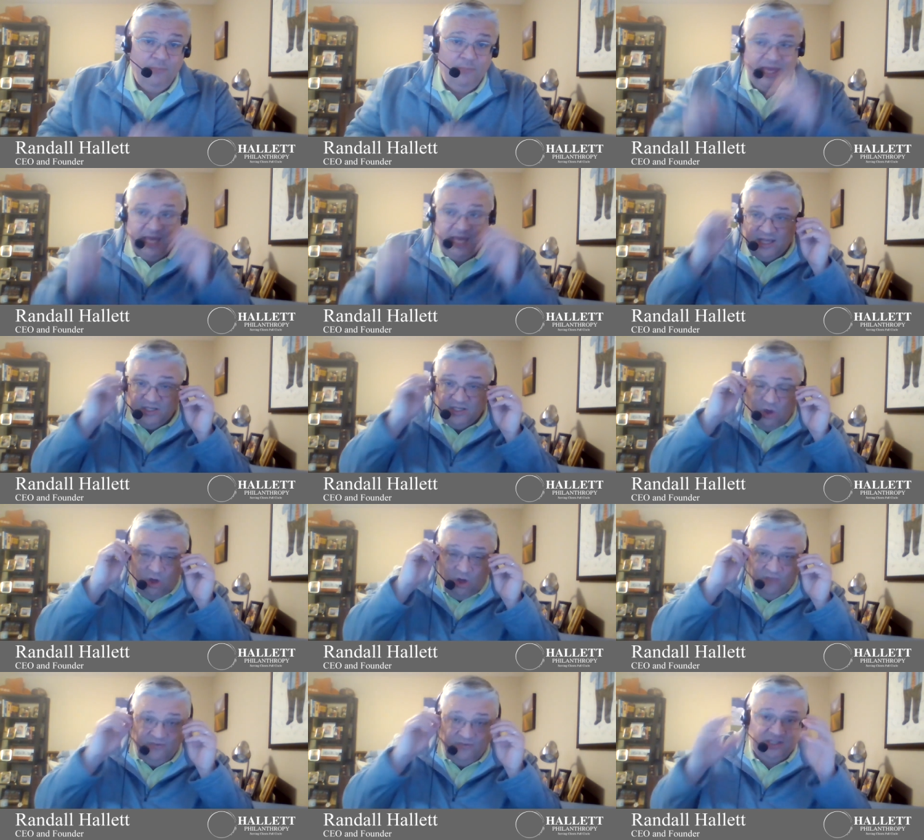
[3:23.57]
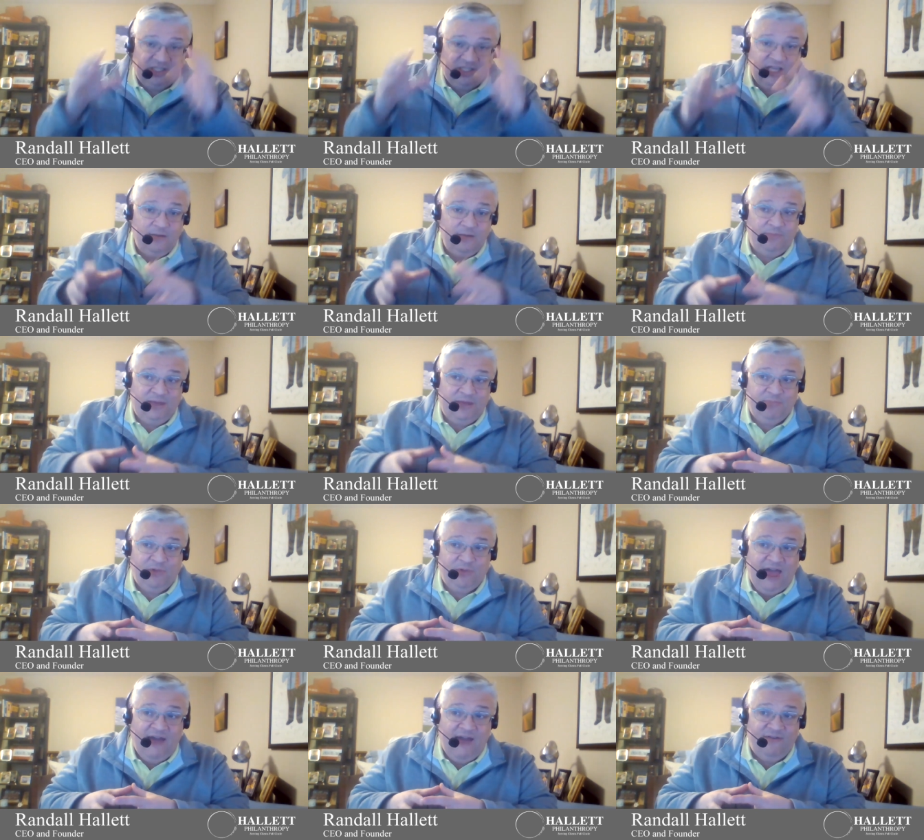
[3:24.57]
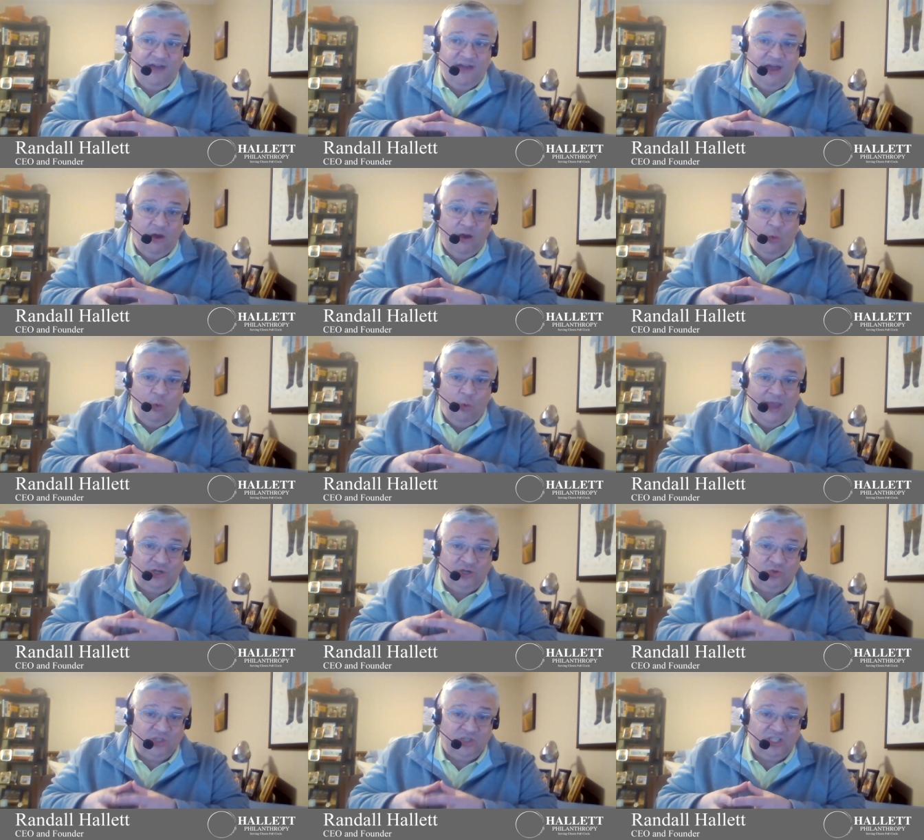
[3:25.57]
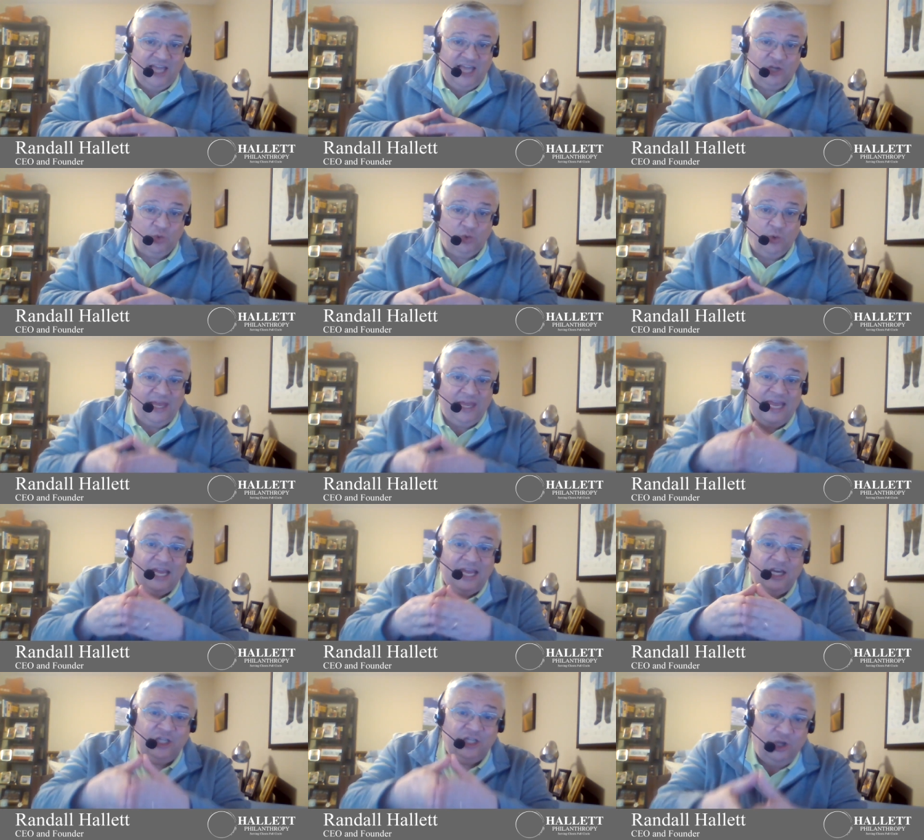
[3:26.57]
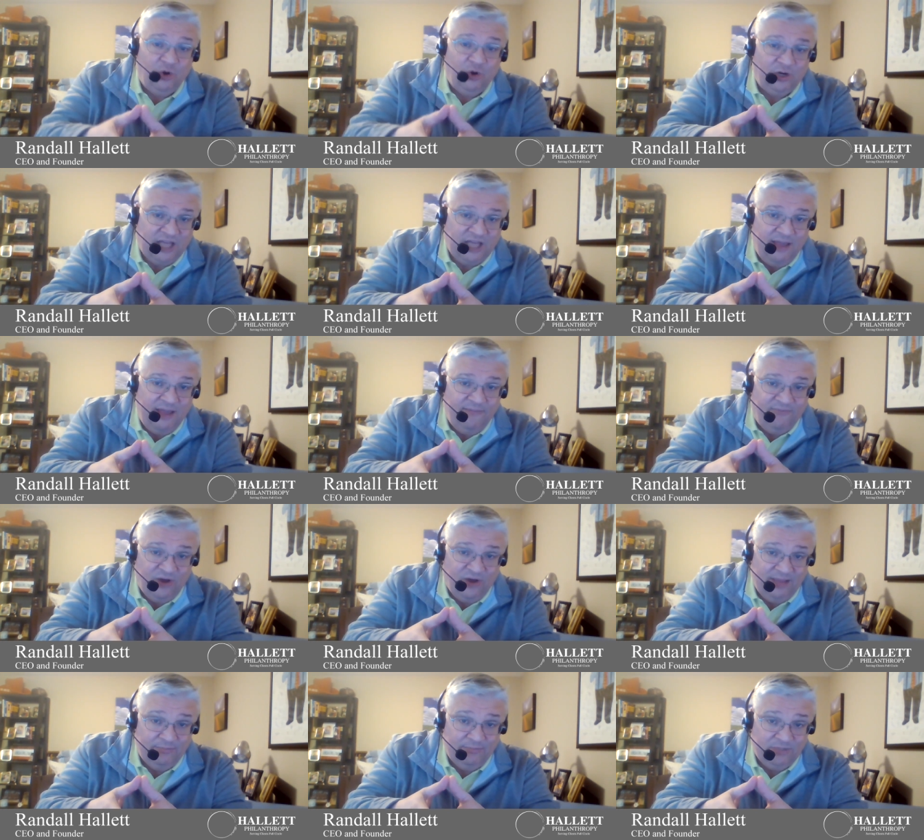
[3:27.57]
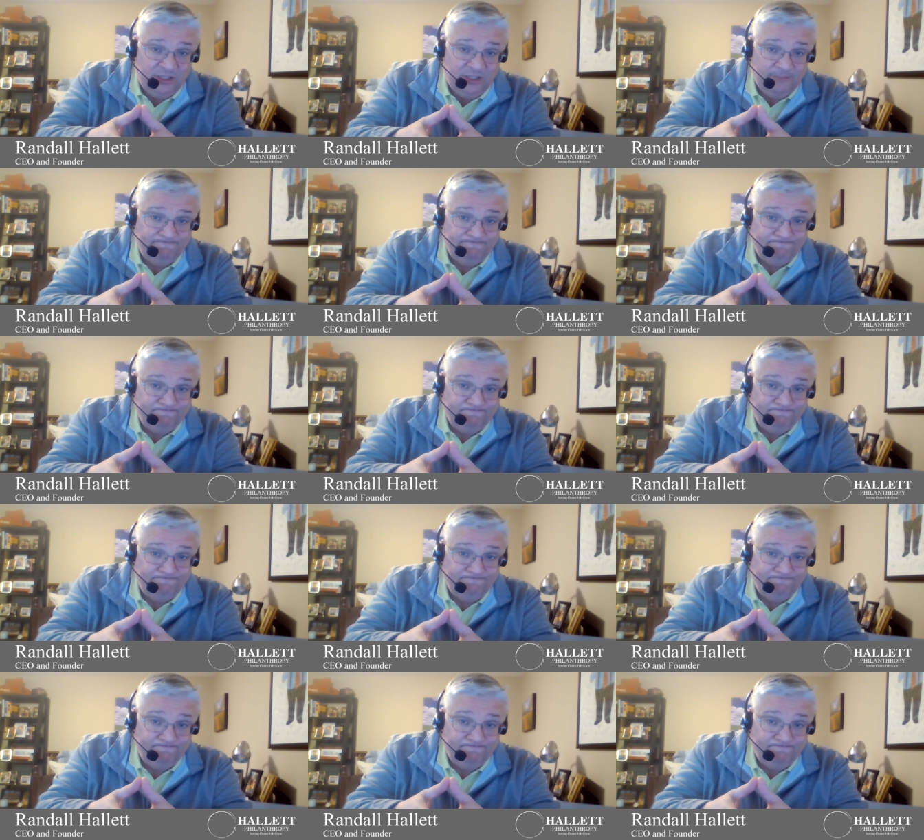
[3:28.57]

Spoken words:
because all of a sudden people have a way to schedule into your timeframes,